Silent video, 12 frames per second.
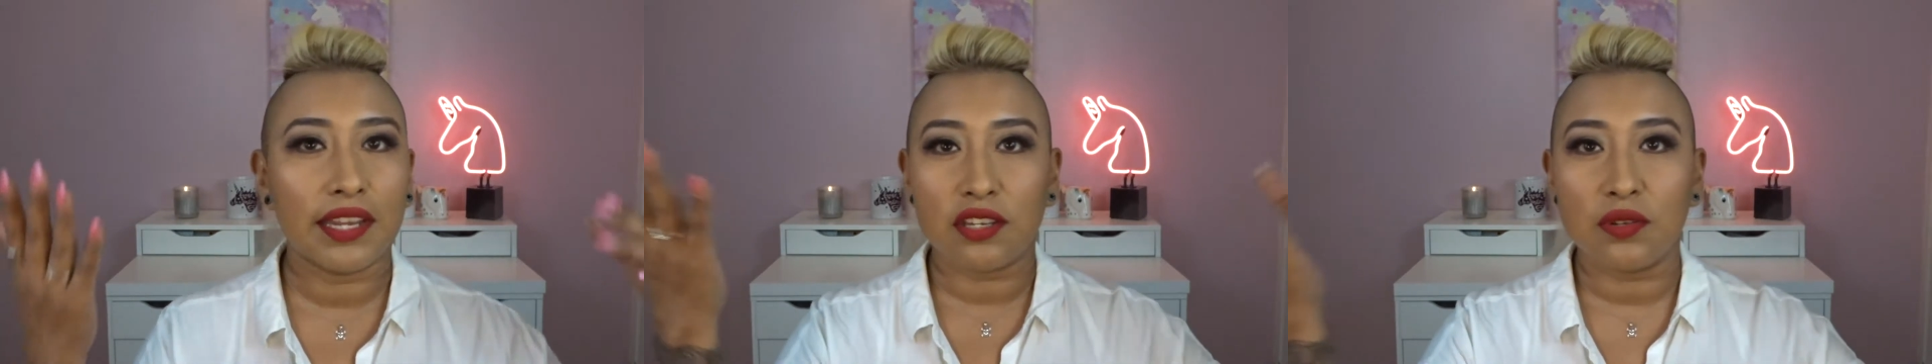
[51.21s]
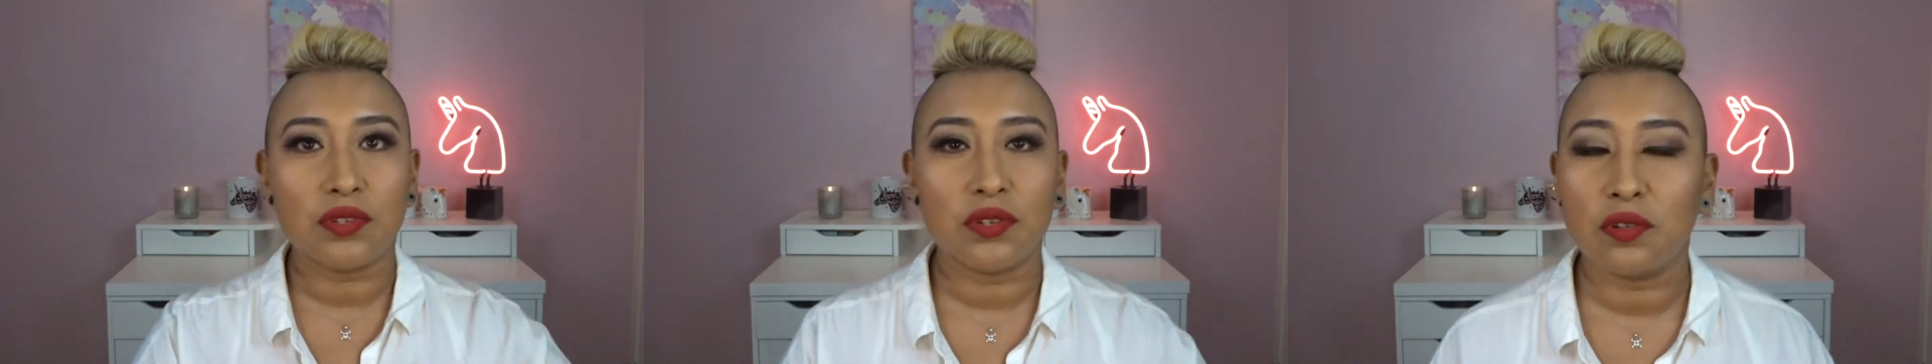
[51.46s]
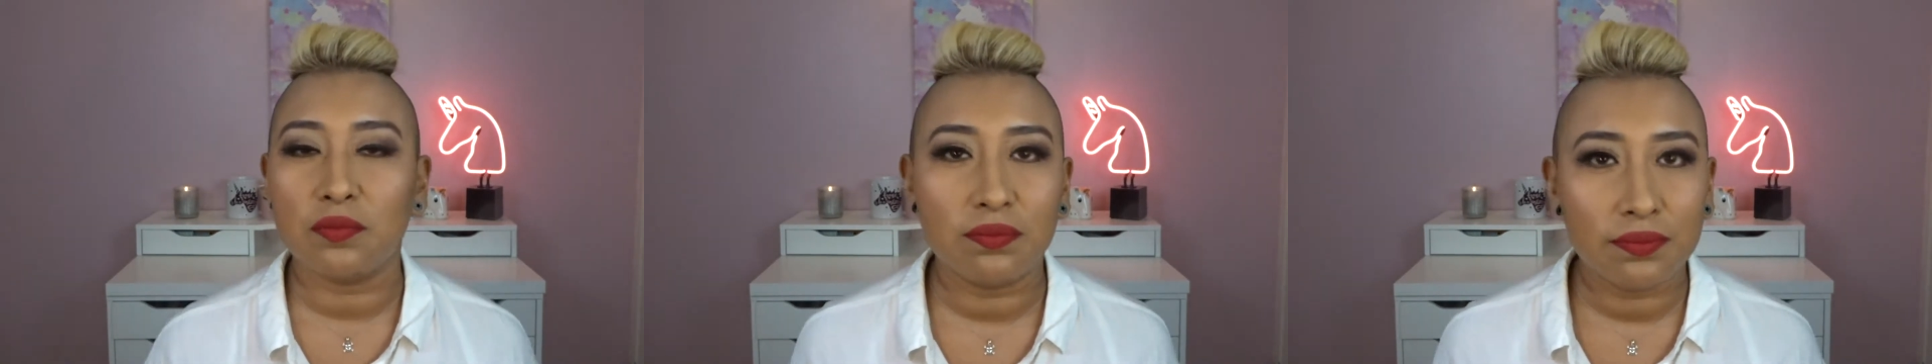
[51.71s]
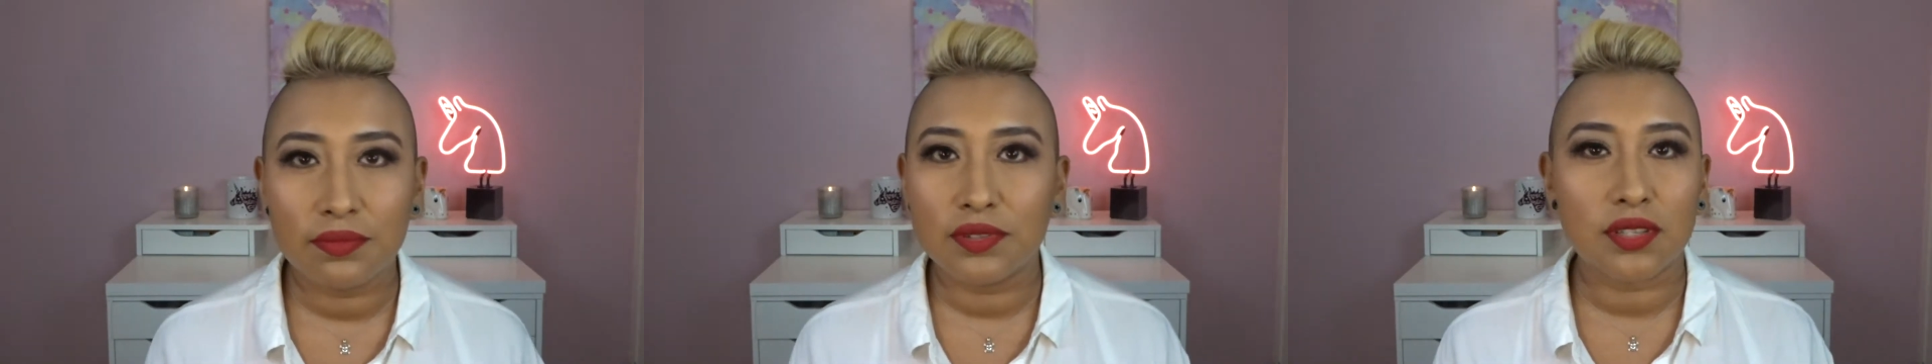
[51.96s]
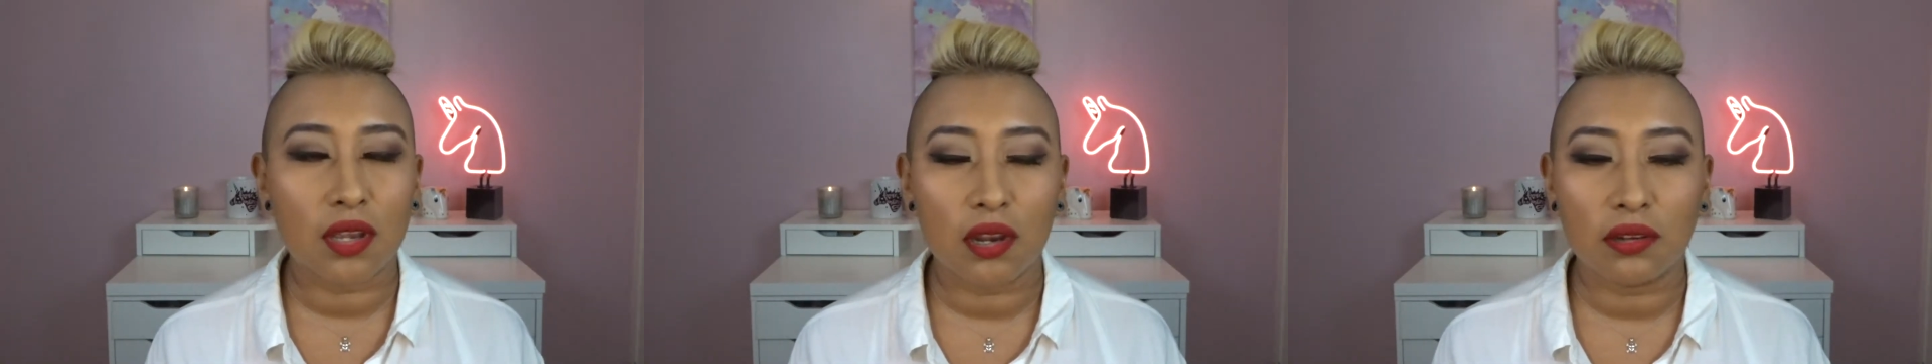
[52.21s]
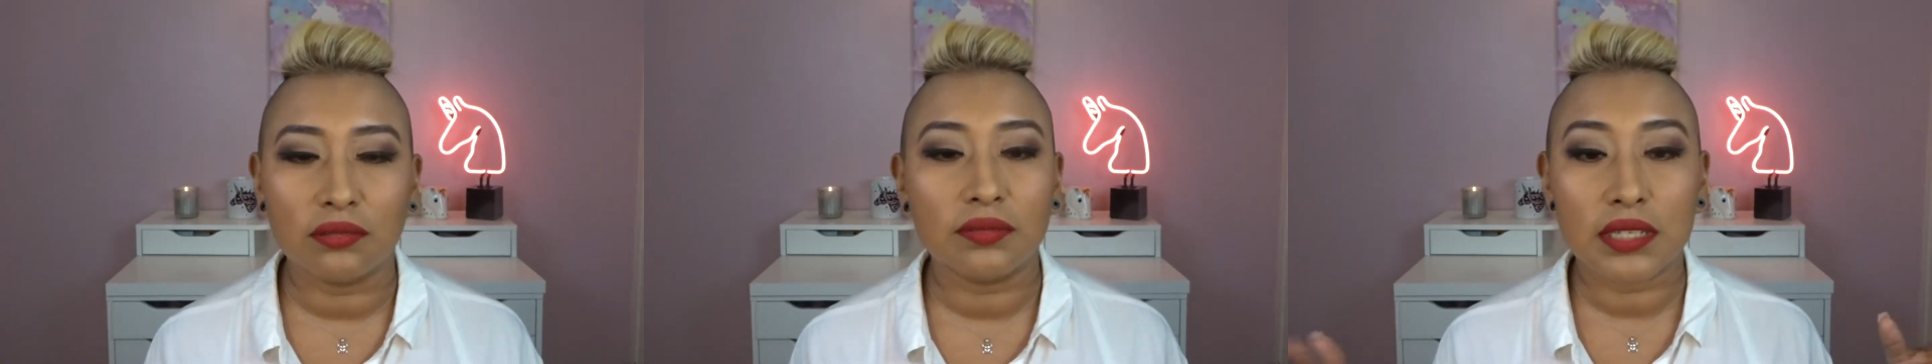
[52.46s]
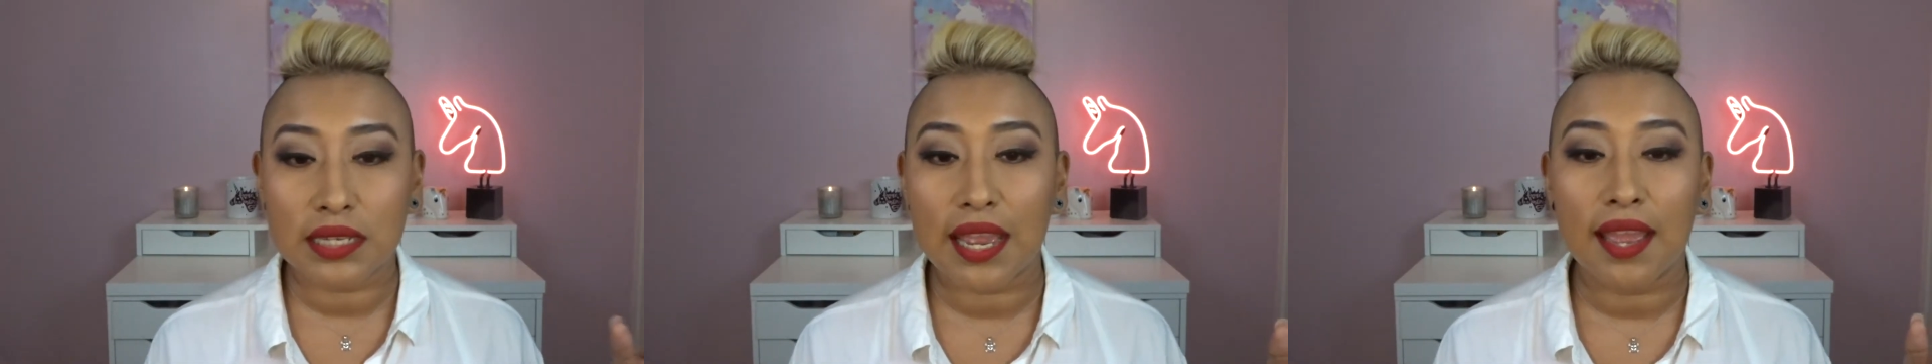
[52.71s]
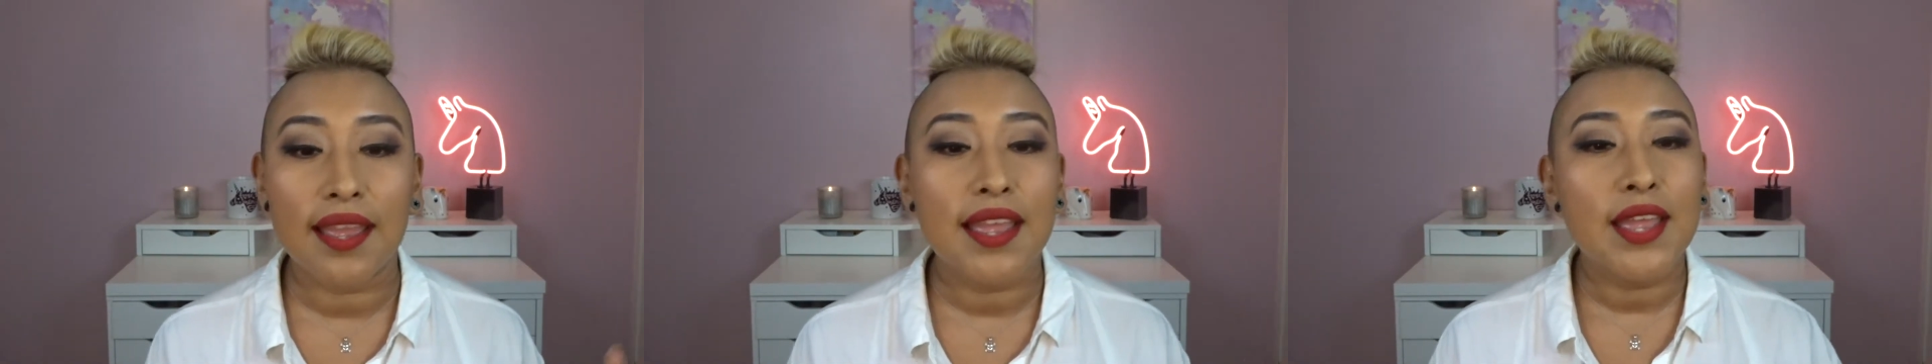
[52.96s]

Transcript: YouTube. So, yeah.